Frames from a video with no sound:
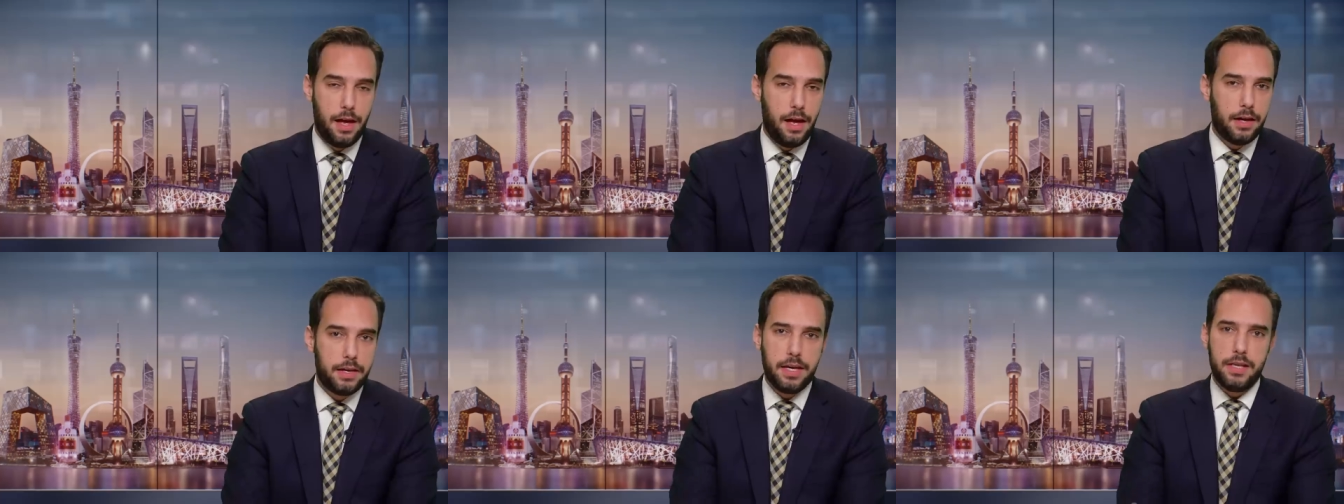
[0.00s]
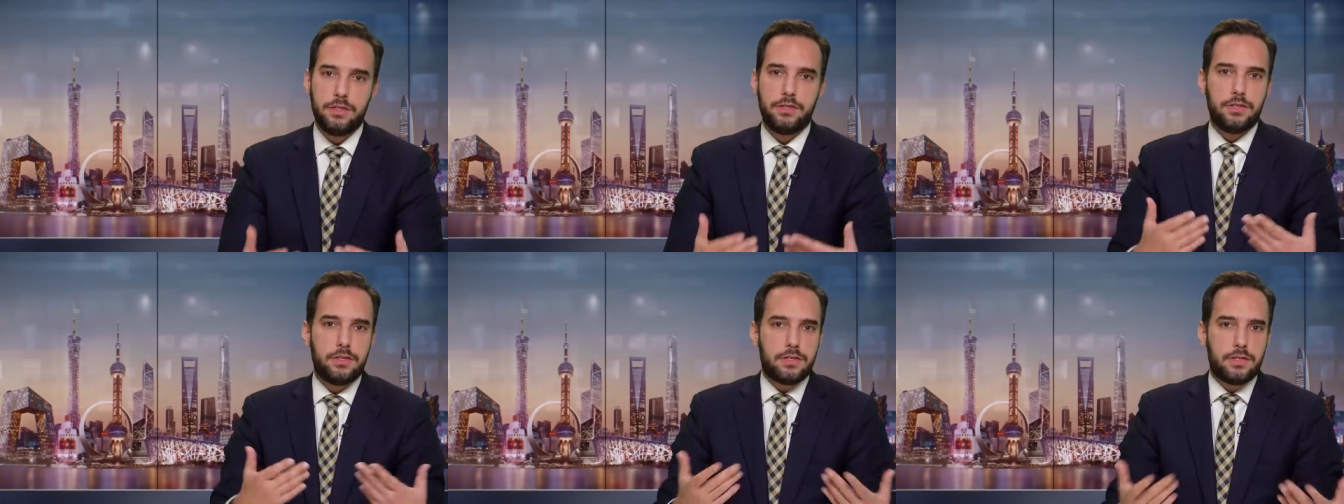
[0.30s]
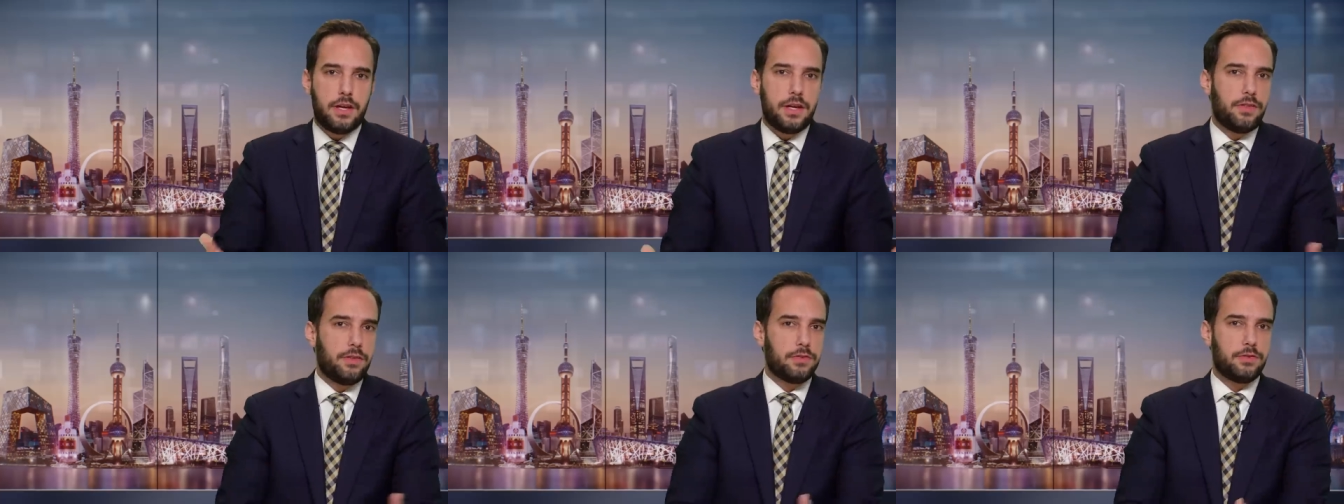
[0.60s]
Again, just
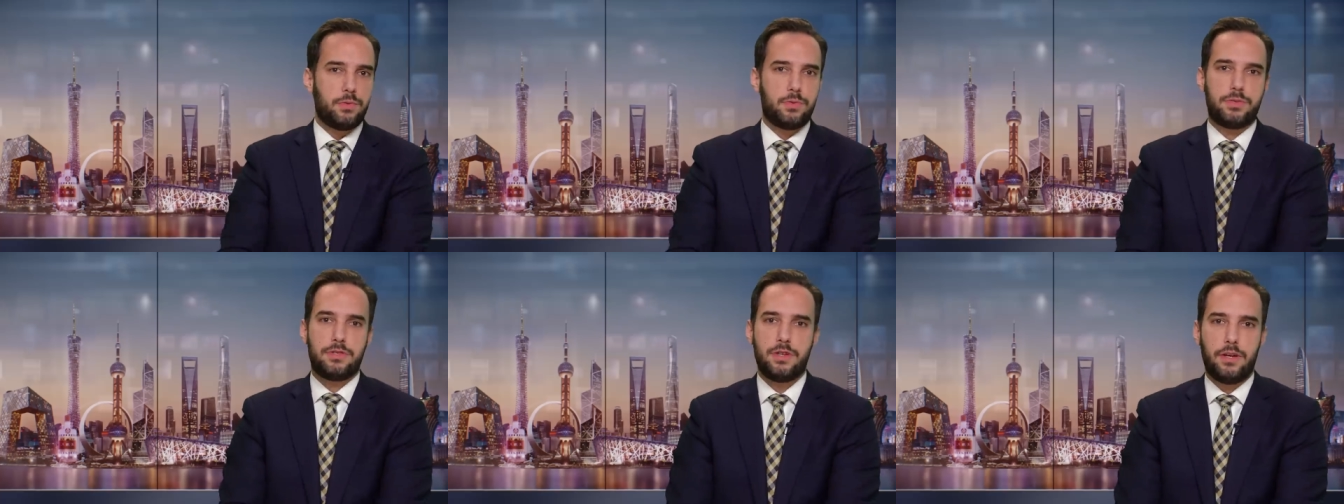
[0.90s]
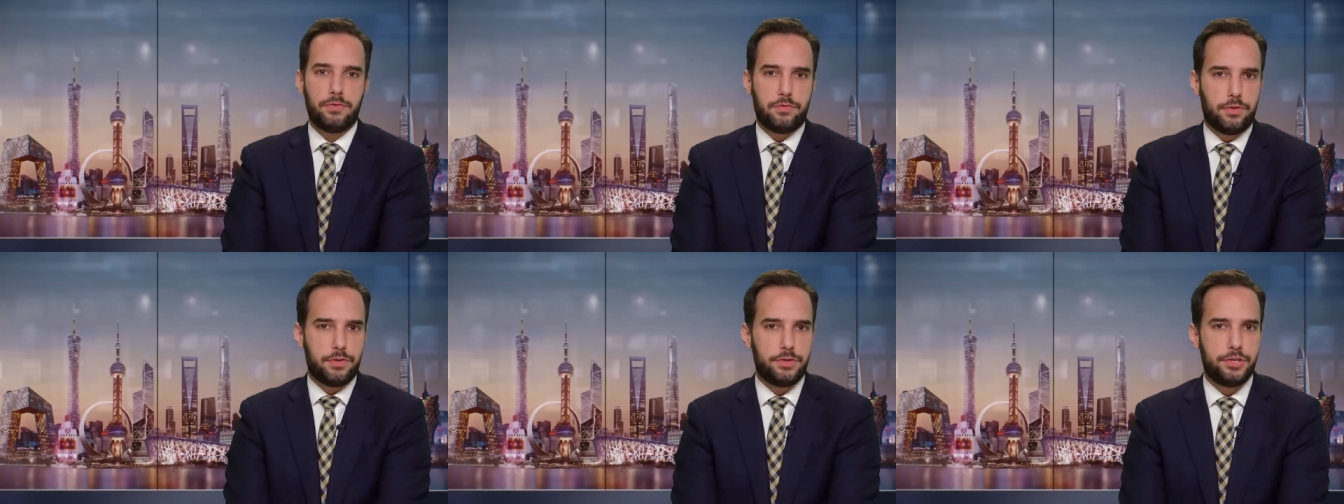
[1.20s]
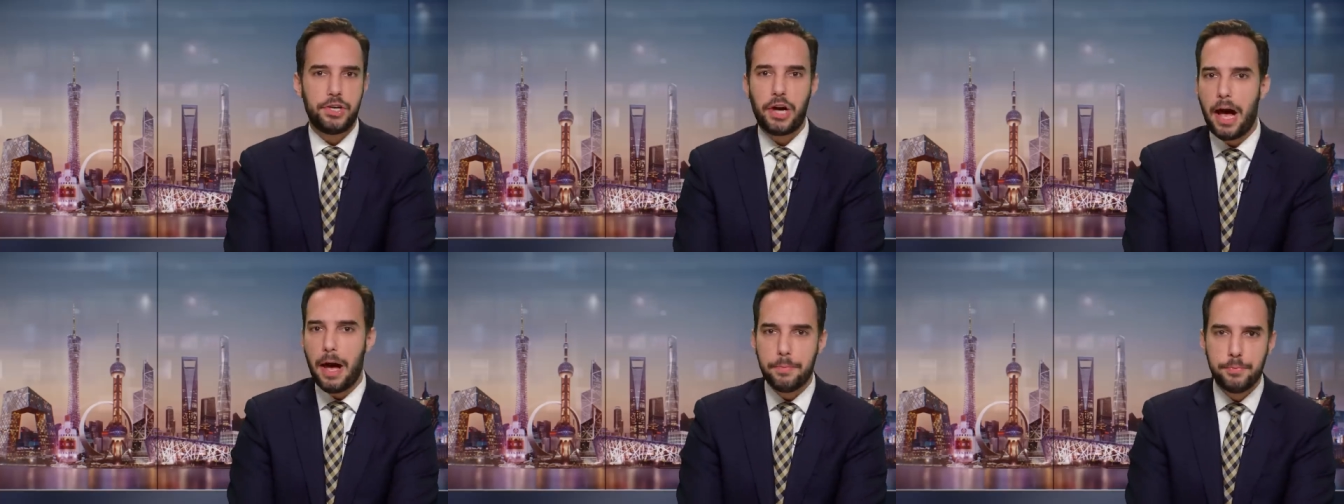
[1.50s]
say this was done for
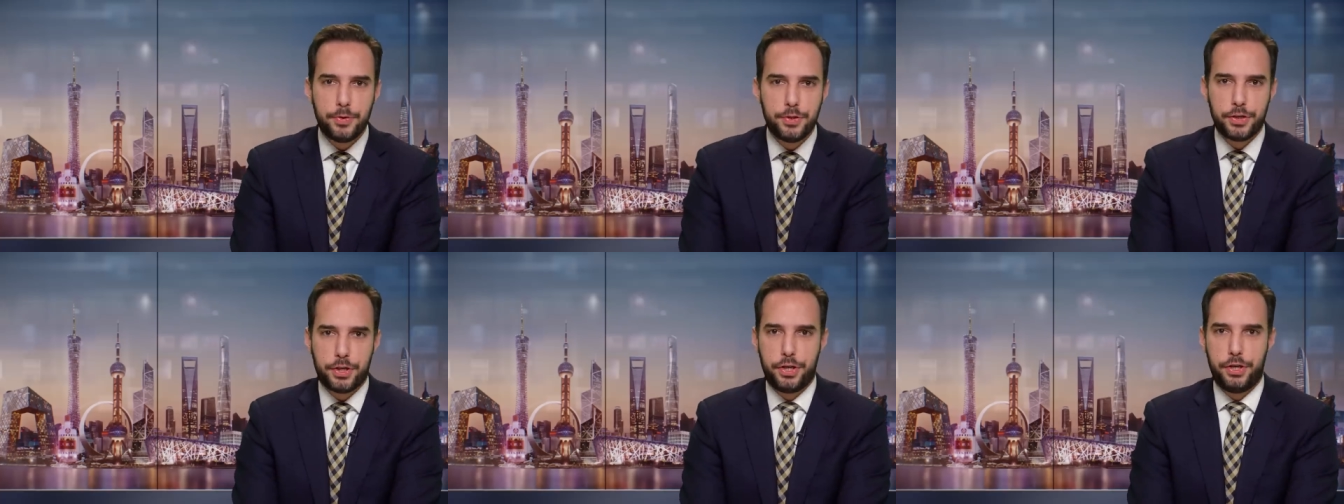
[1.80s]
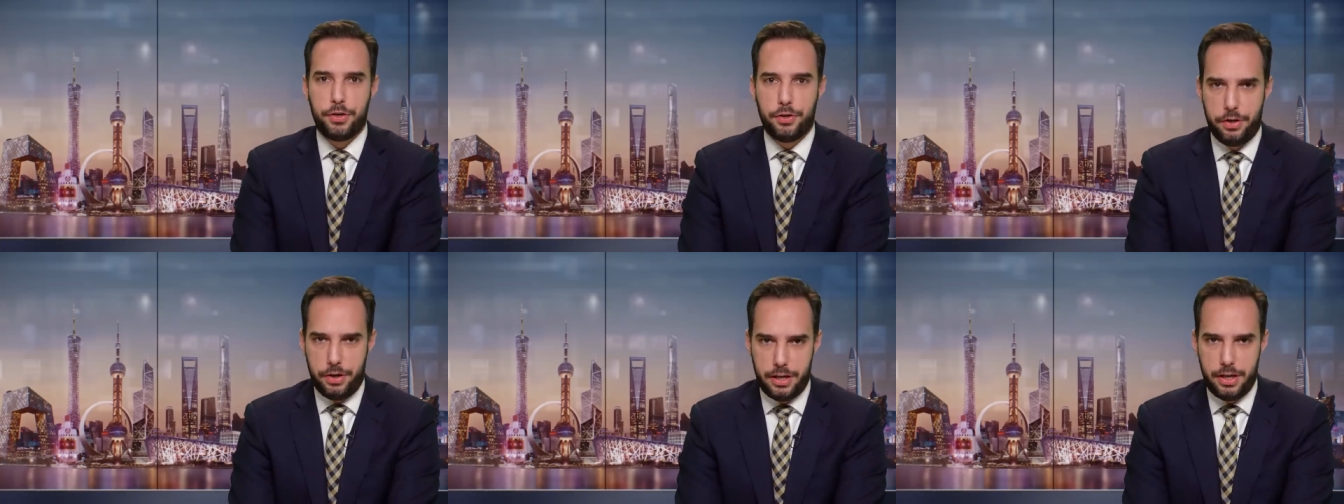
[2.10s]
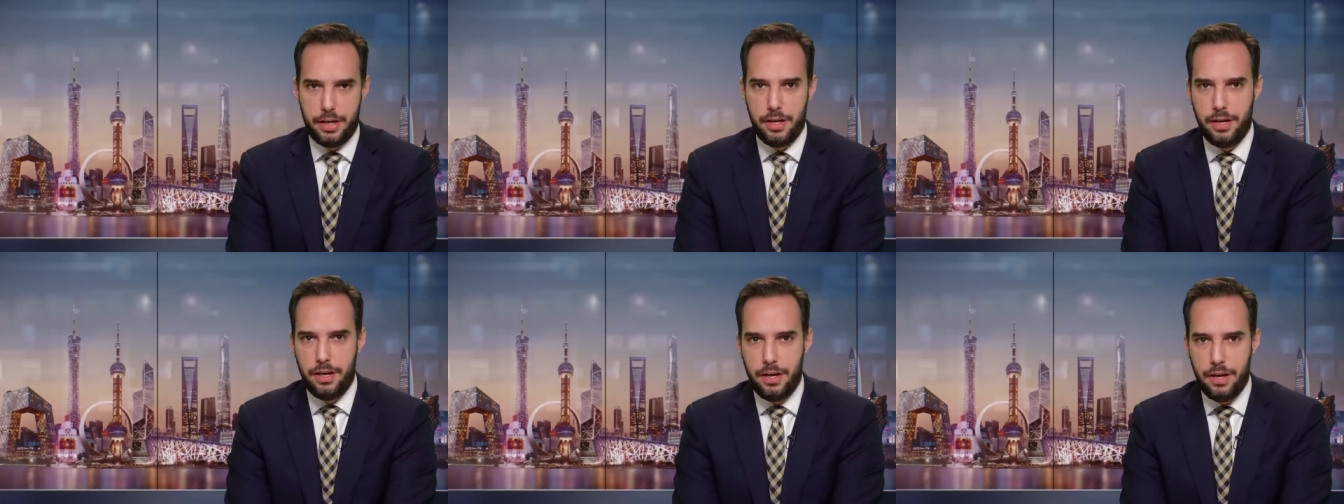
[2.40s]
job security.